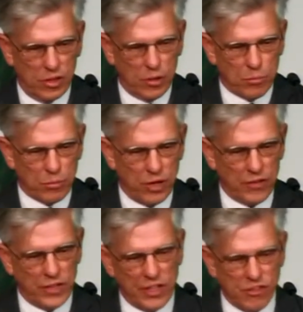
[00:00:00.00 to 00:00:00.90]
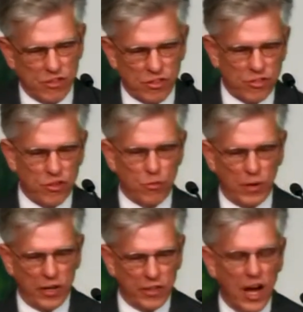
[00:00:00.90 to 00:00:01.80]
Brethren and sisters,
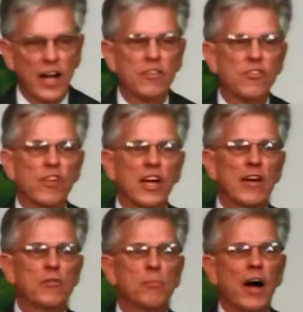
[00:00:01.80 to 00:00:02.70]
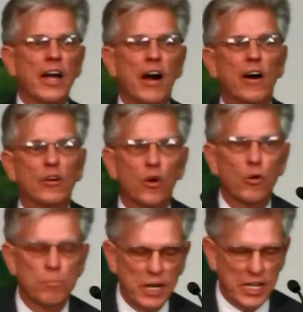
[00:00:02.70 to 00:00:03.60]
we are not saved by our
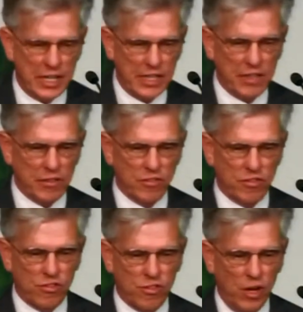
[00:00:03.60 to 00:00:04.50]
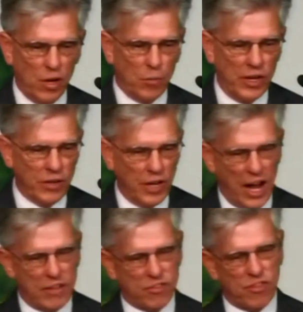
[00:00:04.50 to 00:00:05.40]
obedience. We are
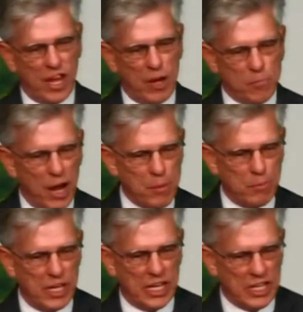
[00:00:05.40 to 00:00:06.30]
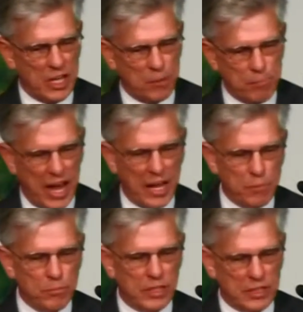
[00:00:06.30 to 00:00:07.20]
not saved by being
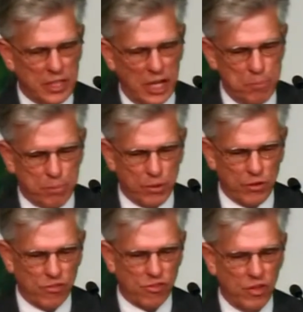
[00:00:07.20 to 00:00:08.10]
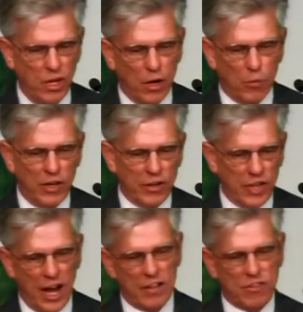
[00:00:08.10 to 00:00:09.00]
commandment keepers. We are
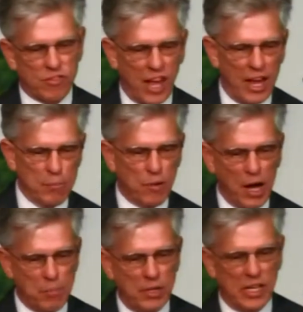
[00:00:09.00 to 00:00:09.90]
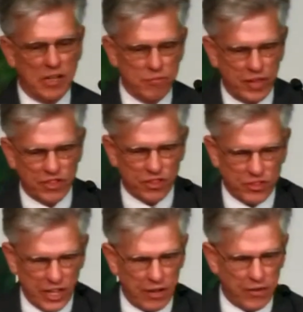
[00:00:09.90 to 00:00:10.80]
not saved by being
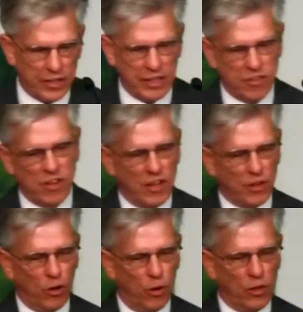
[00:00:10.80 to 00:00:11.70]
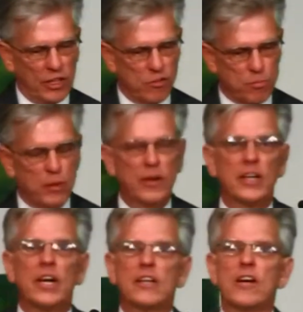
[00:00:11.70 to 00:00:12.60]
vegetarians. The Holy
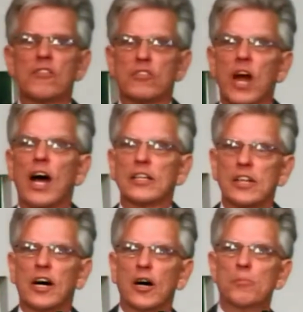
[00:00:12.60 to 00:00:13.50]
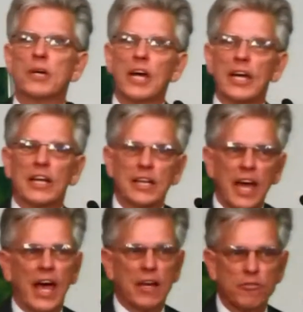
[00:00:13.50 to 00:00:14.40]
Spirit does not come in a
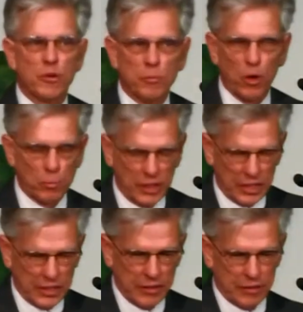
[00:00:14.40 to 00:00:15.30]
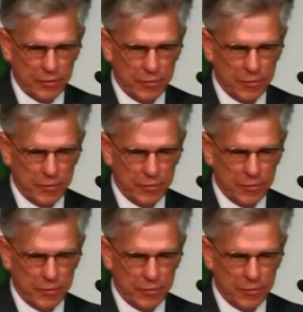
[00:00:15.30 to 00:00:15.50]
can from Loma Linda.